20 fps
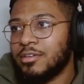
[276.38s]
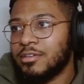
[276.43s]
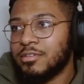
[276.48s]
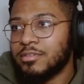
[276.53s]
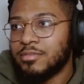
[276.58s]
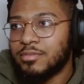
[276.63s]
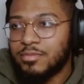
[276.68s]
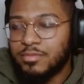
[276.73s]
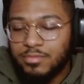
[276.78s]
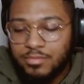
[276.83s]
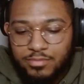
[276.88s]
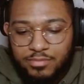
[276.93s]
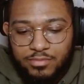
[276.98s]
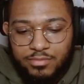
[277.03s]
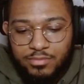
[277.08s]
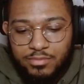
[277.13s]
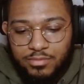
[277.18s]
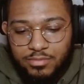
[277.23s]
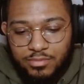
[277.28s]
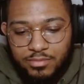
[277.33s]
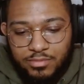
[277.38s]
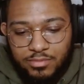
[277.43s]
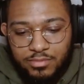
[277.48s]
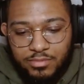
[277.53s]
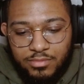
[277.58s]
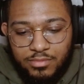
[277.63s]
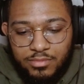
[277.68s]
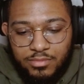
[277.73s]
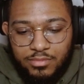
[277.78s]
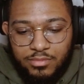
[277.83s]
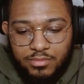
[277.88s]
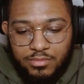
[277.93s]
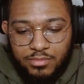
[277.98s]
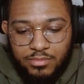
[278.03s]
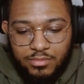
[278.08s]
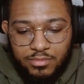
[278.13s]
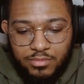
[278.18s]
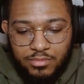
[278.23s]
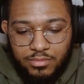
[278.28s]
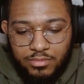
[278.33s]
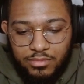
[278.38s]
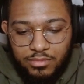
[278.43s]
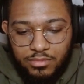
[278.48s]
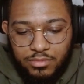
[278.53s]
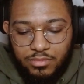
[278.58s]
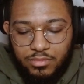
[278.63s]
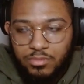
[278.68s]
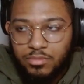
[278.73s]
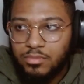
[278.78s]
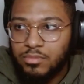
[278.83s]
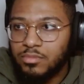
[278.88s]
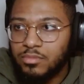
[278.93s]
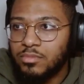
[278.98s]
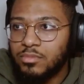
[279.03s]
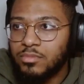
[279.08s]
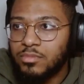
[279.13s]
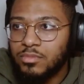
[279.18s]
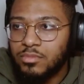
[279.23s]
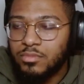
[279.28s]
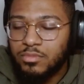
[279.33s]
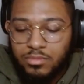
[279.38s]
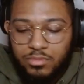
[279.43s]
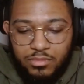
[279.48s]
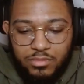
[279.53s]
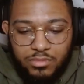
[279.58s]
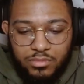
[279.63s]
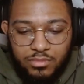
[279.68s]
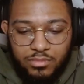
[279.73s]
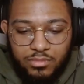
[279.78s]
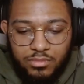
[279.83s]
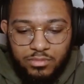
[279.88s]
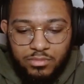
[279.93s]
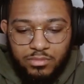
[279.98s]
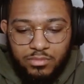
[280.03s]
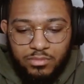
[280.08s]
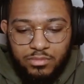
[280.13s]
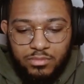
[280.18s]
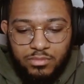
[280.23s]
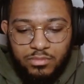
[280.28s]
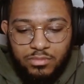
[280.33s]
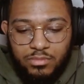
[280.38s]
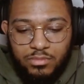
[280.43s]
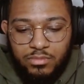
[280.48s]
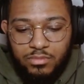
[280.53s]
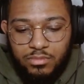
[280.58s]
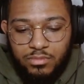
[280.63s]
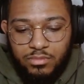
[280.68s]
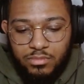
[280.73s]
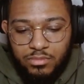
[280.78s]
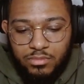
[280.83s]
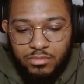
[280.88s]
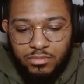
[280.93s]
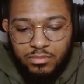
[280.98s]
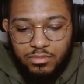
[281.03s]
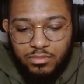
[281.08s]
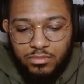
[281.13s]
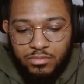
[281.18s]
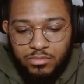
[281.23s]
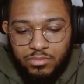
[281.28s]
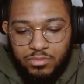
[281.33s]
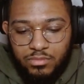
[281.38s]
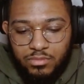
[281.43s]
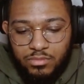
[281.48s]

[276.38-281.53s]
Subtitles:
(no one is talking)